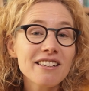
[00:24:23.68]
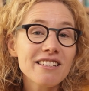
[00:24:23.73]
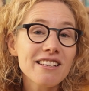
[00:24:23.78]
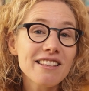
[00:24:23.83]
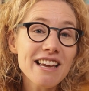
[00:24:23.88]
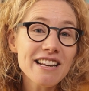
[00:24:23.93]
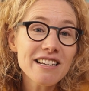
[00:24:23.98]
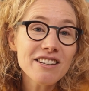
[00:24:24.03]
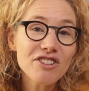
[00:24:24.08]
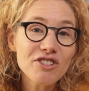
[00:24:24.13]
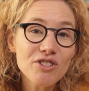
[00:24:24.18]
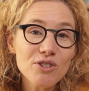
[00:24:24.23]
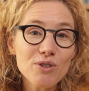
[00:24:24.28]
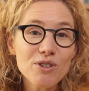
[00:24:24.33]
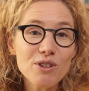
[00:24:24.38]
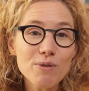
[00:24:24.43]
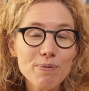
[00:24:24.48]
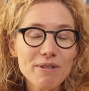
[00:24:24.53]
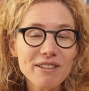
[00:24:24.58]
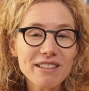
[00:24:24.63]
To then
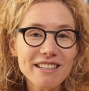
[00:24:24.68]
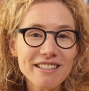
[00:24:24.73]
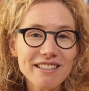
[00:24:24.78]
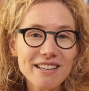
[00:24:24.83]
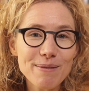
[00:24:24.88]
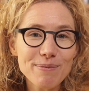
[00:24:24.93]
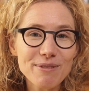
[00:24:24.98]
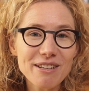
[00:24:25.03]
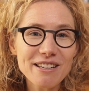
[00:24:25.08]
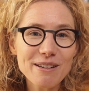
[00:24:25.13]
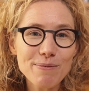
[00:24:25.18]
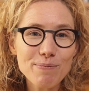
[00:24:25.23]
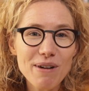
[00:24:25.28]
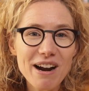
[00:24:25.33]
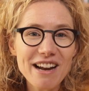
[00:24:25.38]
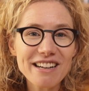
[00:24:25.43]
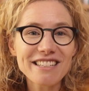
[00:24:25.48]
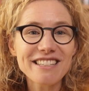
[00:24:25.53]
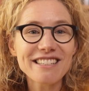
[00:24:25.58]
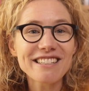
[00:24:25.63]
ensure you put these tips into
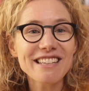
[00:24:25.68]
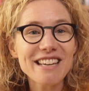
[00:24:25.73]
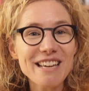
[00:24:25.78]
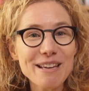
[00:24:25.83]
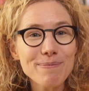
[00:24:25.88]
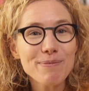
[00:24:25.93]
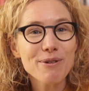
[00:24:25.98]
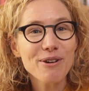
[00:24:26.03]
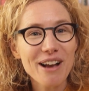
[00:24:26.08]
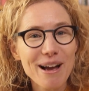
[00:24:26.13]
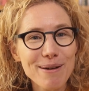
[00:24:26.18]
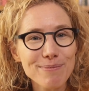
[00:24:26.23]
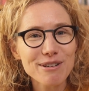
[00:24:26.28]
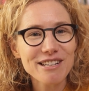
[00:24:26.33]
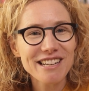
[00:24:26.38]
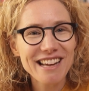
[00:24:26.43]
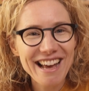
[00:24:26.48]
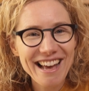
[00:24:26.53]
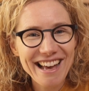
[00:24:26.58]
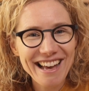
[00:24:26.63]
practice, keep your camera
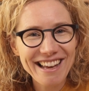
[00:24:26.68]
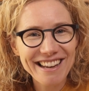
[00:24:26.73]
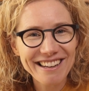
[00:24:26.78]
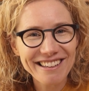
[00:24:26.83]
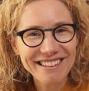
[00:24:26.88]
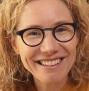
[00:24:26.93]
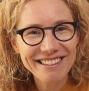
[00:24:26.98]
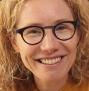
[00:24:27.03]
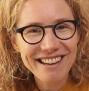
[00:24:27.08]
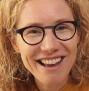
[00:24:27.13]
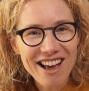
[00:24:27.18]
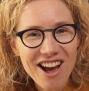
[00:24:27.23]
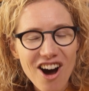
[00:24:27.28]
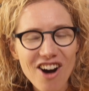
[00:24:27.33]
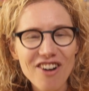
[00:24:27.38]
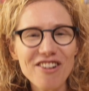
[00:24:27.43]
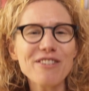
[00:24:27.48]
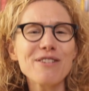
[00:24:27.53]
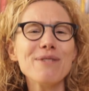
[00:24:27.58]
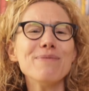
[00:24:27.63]
to hand.
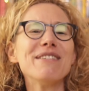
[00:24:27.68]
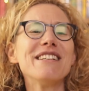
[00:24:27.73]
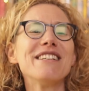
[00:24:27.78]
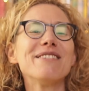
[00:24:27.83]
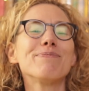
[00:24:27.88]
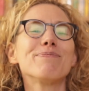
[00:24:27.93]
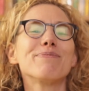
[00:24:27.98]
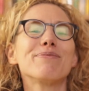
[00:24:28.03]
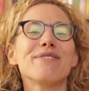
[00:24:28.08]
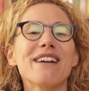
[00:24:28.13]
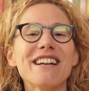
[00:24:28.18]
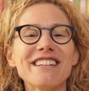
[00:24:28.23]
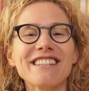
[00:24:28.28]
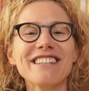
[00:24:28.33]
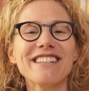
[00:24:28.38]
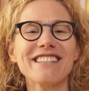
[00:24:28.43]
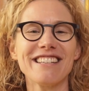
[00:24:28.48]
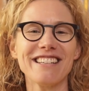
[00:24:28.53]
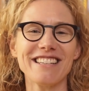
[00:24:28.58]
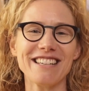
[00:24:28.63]
Our equipment is
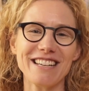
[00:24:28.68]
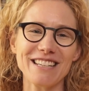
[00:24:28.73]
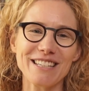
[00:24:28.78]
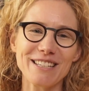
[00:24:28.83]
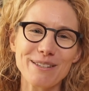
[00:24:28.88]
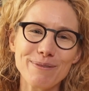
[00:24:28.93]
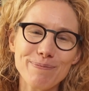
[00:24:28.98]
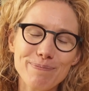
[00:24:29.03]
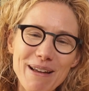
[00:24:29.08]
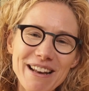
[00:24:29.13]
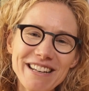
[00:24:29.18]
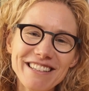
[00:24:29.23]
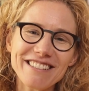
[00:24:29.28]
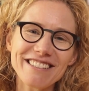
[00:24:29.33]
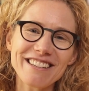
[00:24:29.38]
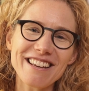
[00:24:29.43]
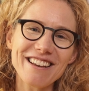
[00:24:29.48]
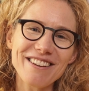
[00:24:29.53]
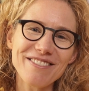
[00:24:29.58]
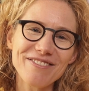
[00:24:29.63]
precious, it's
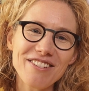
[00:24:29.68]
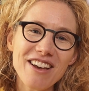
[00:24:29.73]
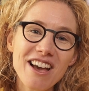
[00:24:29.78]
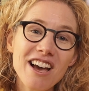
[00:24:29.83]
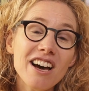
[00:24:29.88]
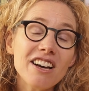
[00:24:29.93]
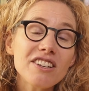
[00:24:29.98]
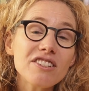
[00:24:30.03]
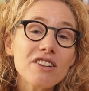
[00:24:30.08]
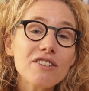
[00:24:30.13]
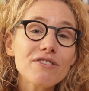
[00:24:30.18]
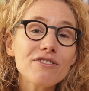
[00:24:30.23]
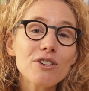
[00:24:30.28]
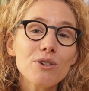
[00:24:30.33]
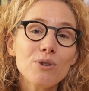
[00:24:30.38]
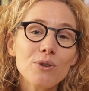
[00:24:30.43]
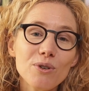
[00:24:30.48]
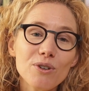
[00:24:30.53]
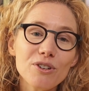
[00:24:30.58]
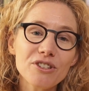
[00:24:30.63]
expensive, and so of
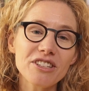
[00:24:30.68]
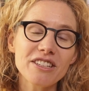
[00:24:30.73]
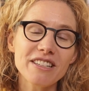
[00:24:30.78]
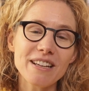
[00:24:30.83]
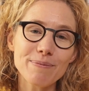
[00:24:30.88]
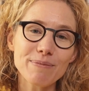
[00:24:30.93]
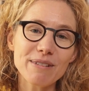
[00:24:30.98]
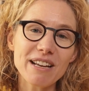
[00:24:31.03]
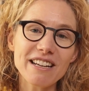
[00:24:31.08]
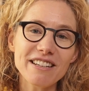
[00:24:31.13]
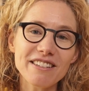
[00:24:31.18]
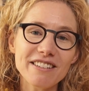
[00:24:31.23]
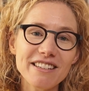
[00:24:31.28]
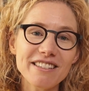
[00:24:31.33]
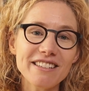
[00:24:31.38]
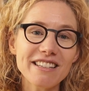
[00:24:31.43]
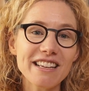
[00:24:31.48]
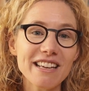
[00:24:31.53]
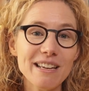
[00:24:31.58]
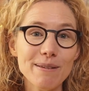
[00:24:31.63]
course the temptation
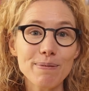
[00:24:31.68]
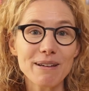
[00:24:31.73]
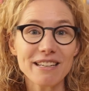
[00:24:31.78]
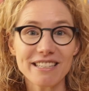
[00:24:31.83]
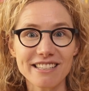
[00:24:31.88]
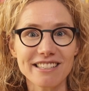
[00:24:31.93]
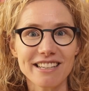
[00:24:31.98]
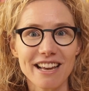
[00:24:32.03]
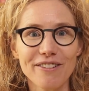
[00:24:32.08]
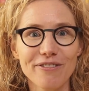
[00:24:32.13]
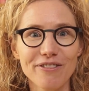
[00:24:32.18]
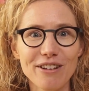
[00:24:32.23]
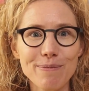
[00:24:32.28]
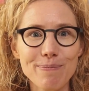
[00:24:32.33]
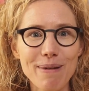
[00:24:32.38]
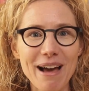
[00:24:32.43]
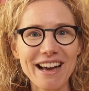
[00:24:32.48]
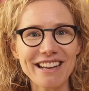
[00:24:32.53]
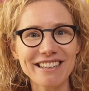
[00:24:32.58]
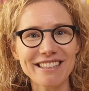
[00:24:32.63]
is to keep it safely
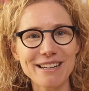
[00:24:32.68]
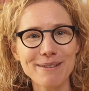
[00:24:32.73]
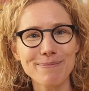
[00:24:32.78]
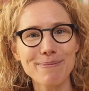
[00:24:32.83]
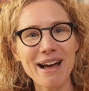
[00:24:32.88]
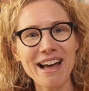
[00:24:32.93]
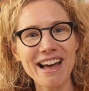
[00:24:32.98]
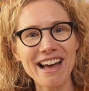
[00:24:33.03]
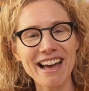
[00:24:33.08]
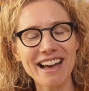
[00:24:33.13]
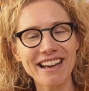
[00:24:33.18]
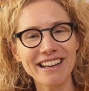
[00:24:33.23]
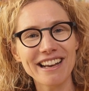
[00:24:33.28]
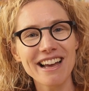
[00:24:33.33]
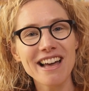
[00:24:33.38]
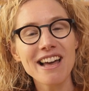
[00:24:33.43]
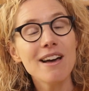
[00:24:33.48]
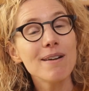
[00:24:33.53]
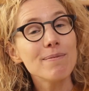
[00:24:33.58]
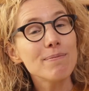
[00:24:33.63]
packed in a bag,
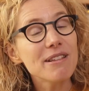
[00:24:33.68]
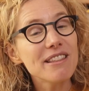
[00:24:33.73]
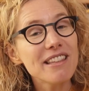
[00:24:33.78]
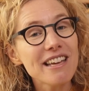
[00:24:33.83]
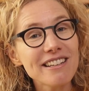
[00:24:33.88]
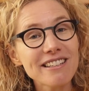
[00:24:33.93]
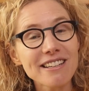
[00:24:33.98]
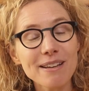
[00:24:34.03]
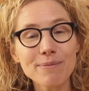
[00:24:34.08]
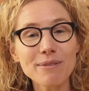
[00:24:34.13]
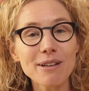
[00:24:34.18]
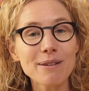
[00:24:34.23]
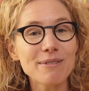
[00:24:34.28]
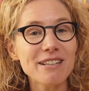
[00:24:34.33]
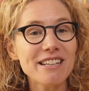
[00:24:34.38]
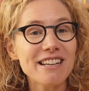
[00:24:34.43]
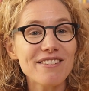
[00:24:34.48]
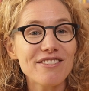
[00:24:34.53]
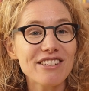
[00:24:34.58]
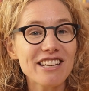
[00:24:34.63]
but then sometimes
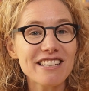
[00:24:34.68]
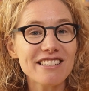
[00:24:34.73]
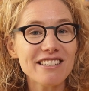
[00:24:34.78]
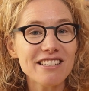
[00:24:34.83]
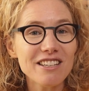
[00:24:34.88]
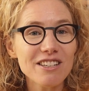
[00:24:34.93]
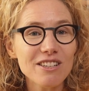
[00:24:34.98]
it never gets